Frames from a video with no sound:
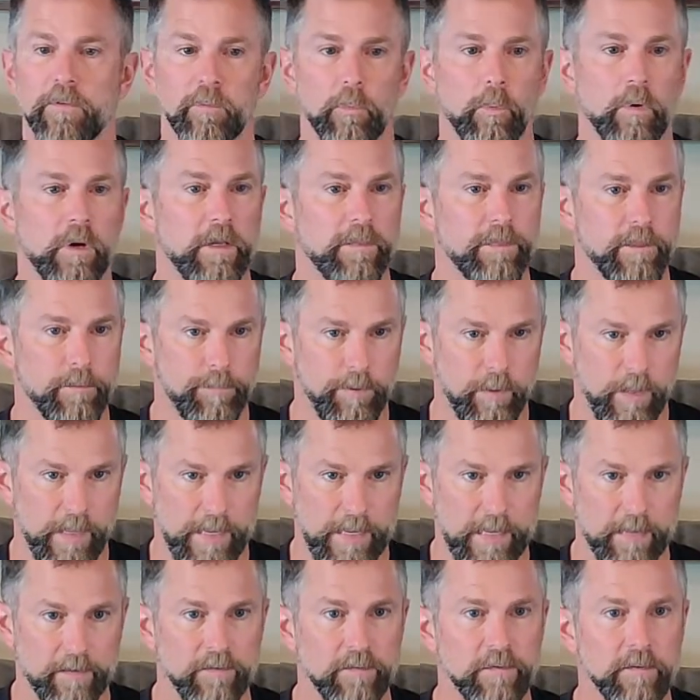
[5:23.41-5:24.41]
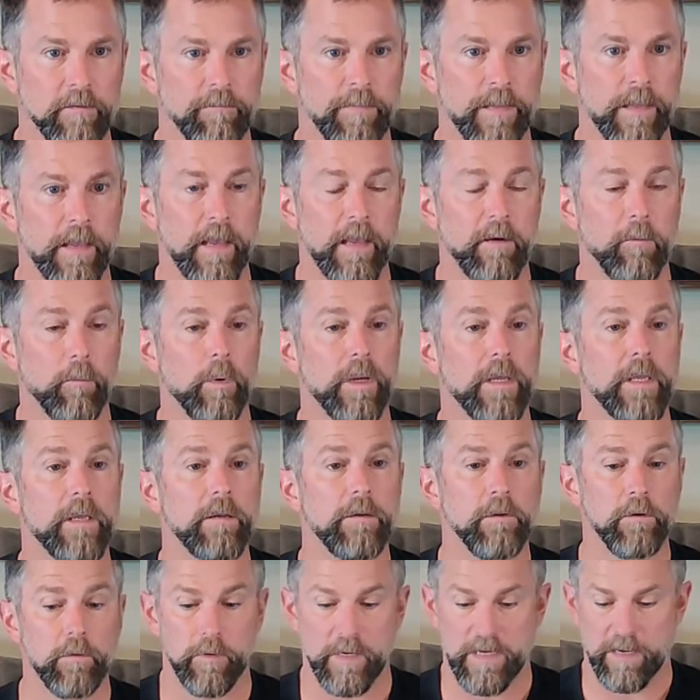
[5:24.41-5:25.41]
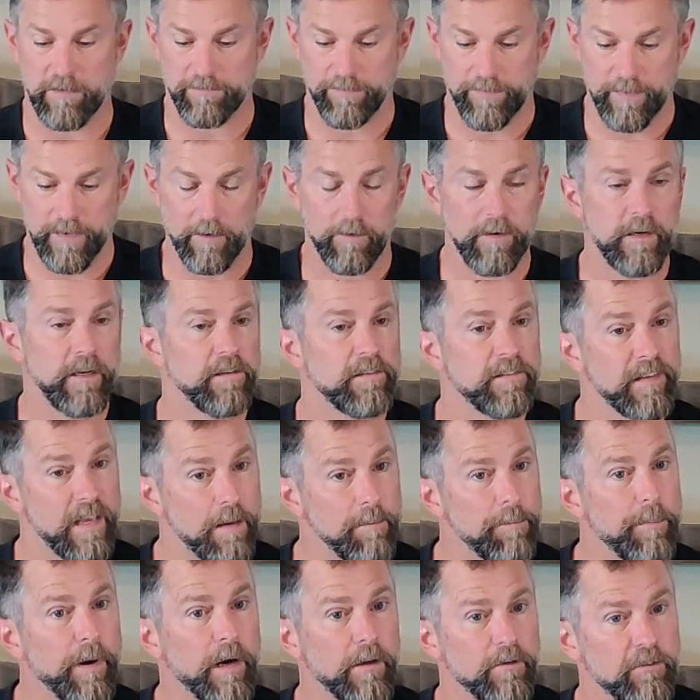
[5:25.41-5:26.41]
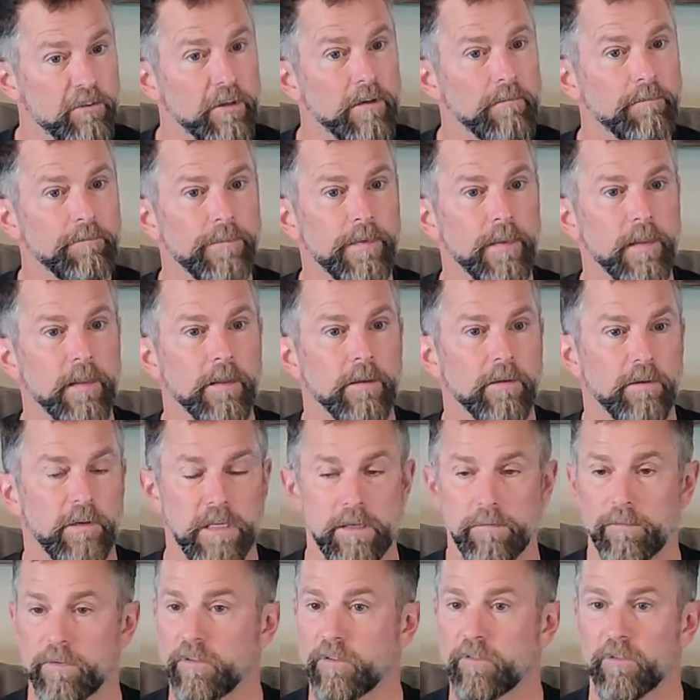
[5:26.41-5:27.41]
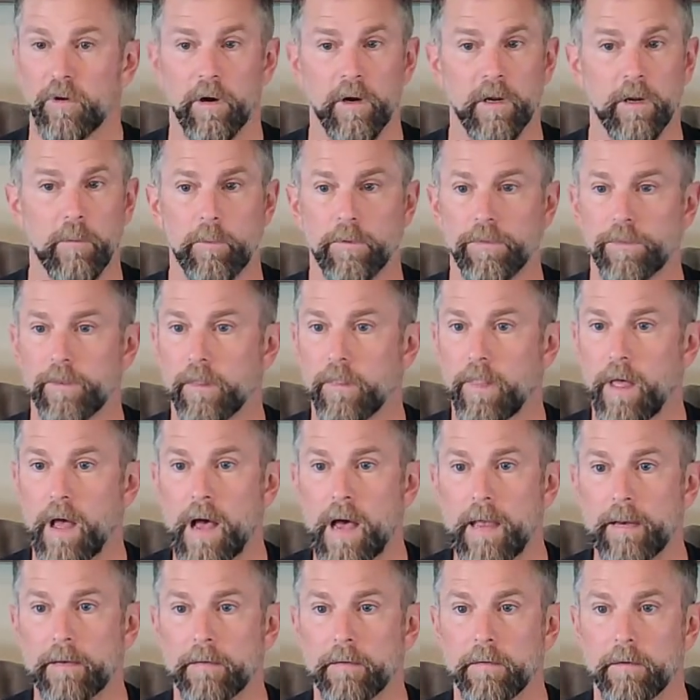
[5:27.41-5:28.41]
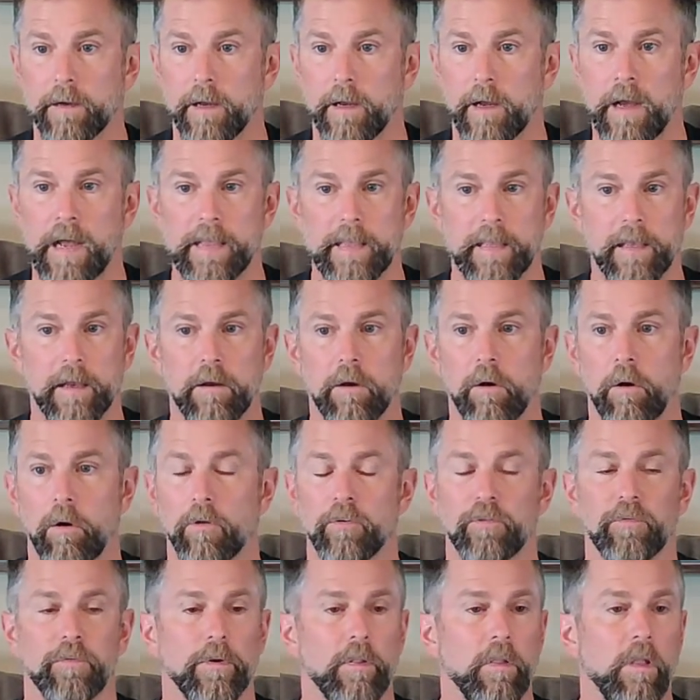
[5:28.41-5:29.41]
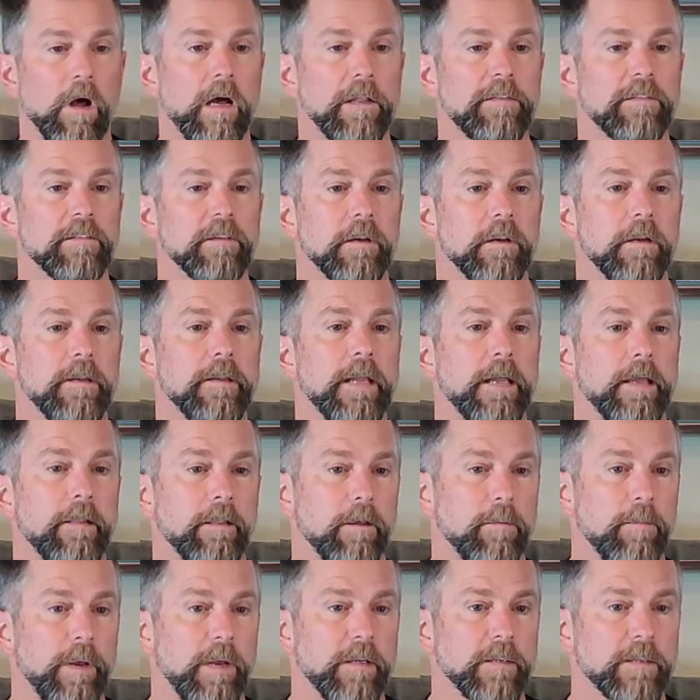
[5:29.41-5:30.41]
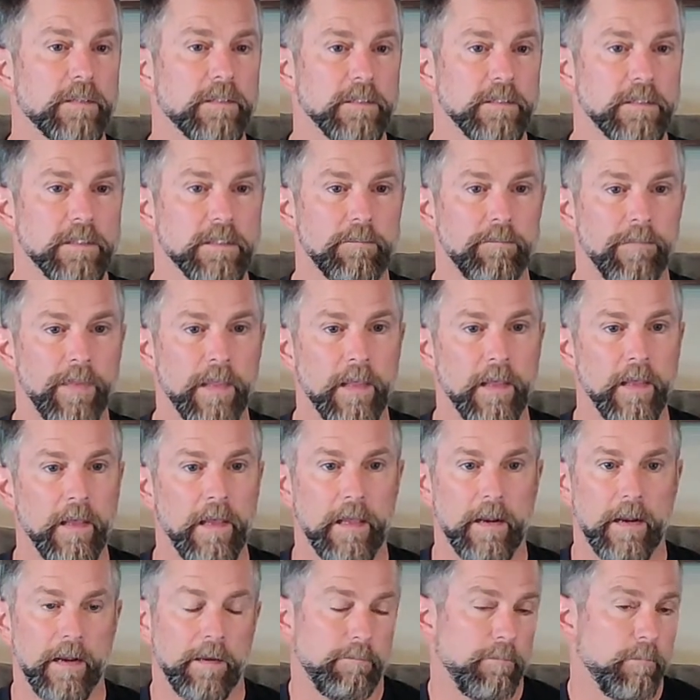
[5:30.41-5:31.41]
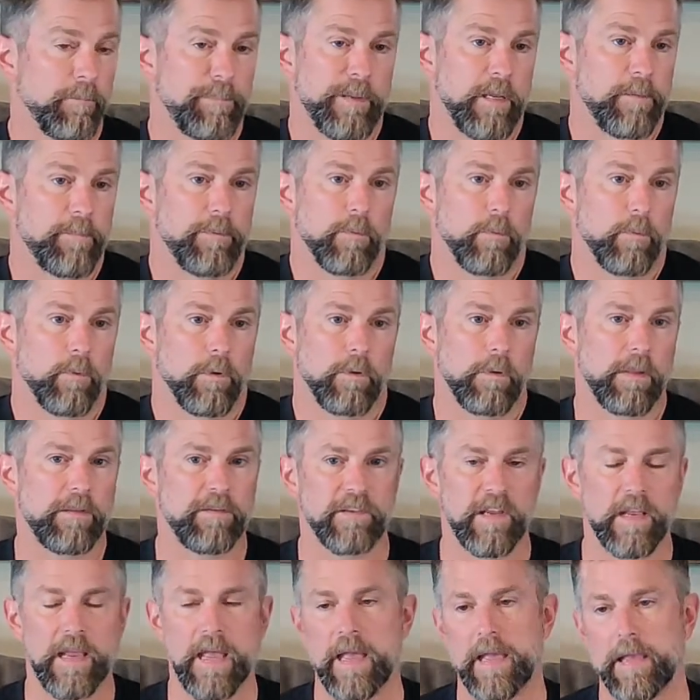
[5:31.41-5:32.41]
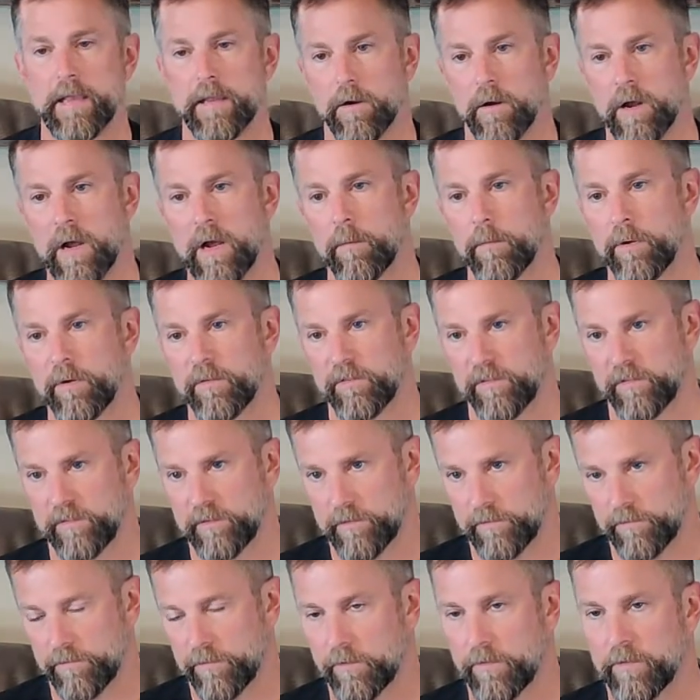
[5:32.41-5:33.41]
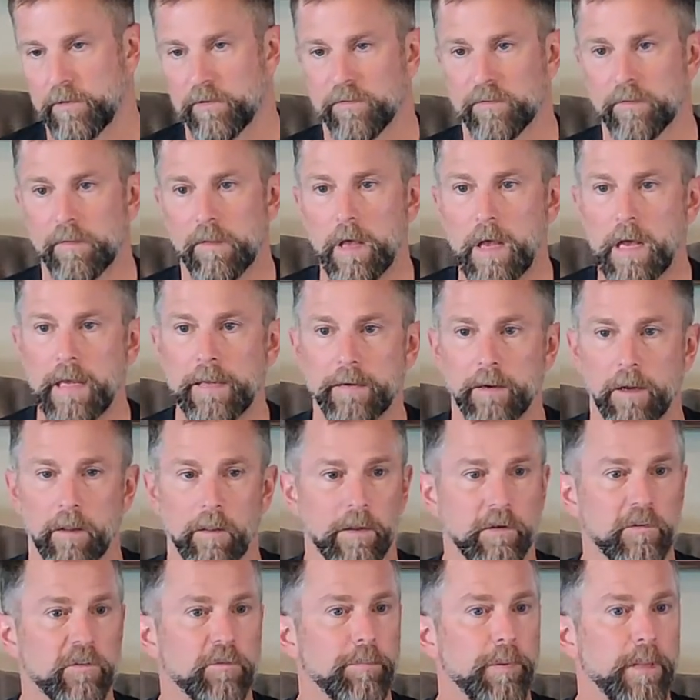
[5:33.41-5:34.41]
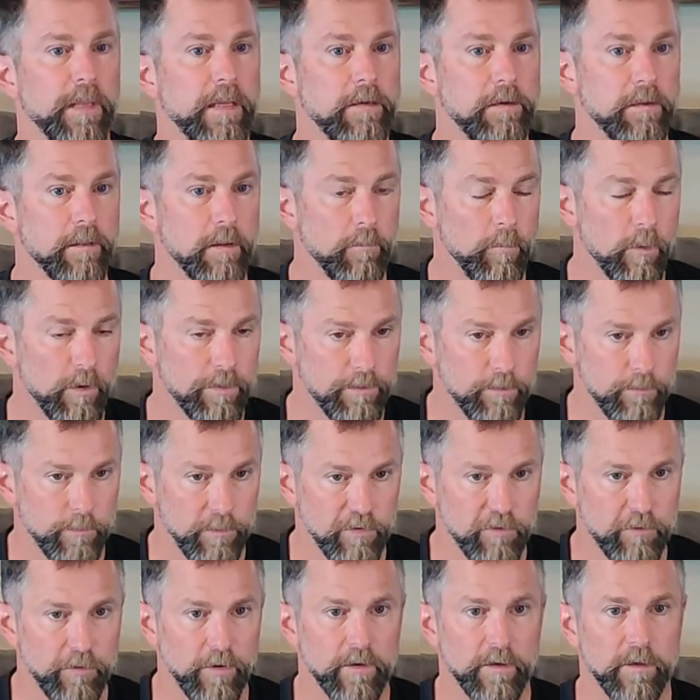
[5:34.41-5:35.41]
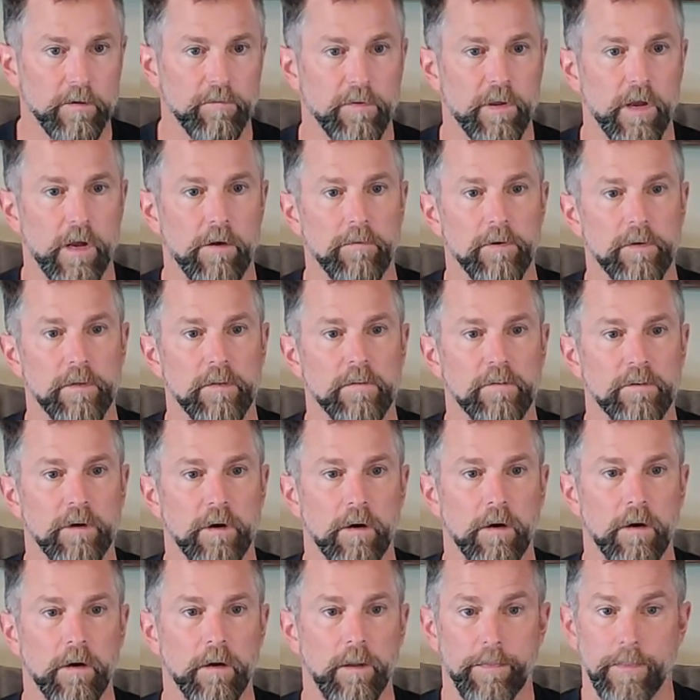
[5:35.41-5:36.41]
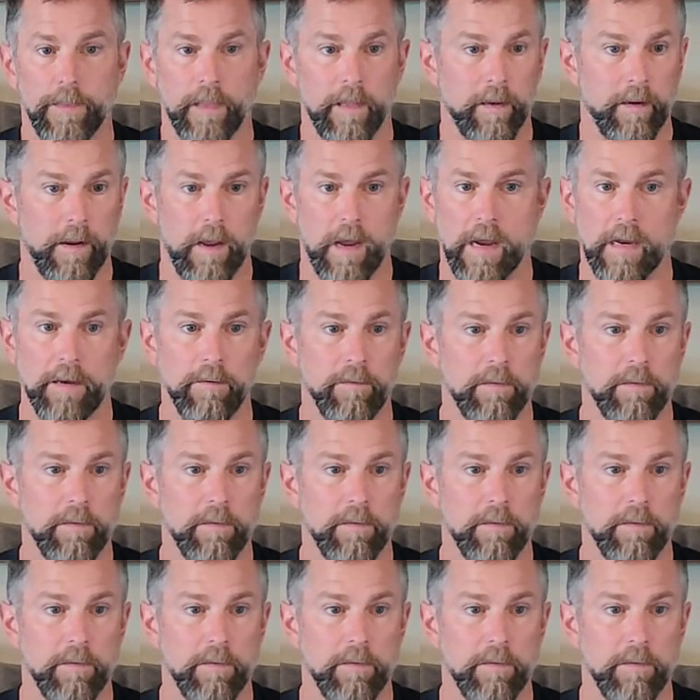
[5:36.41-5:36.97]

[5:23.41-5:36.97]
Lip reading: is we'll get the plans, and we do, if there is a budget, even starting with the lot. I get calls for lots on a daily basis. And people will say, hey, how much is it for this lot? And I'll explain to them what the restrictive covenants are. And then I